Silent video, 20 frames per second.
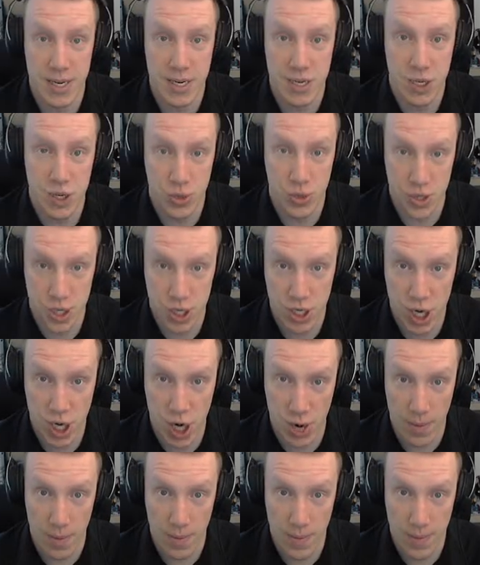heading to the
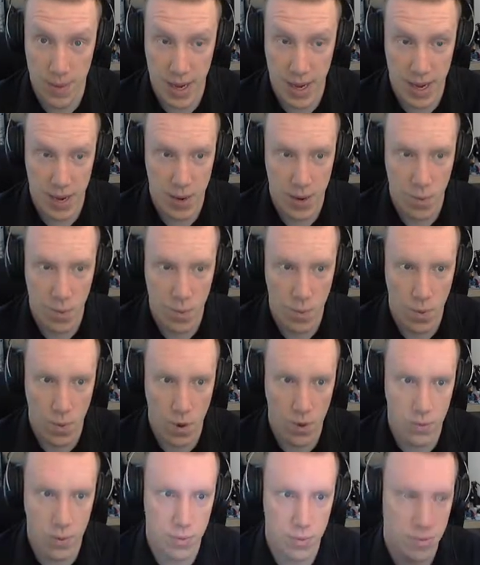gym.
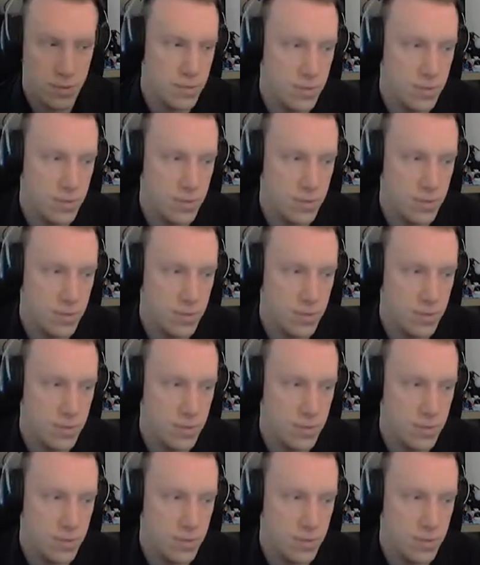Woohoo!